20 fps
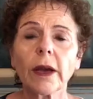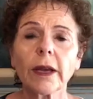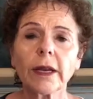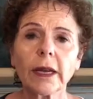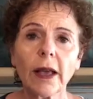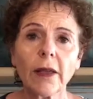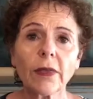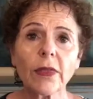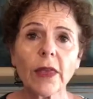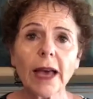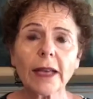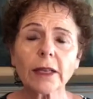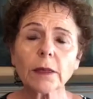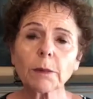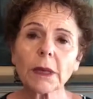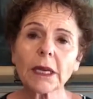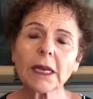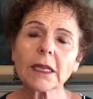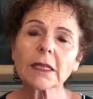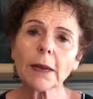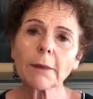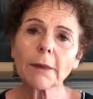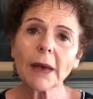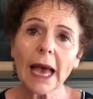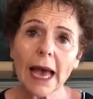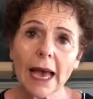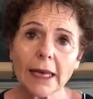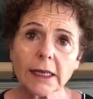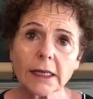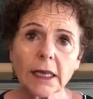Right? And that's because I'm
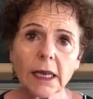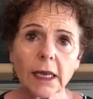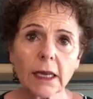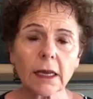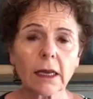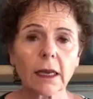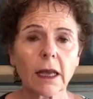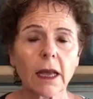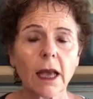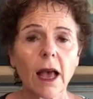asking.